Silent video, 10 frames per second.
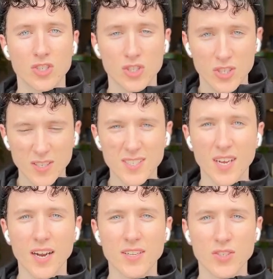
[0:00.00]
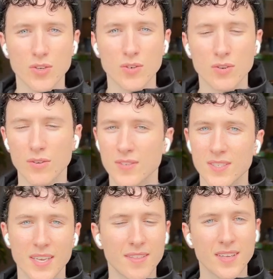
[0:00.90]
just starting to
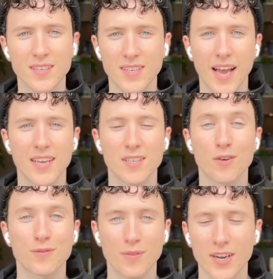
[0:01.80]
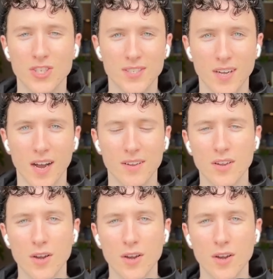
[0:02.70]
see things as a fresh start.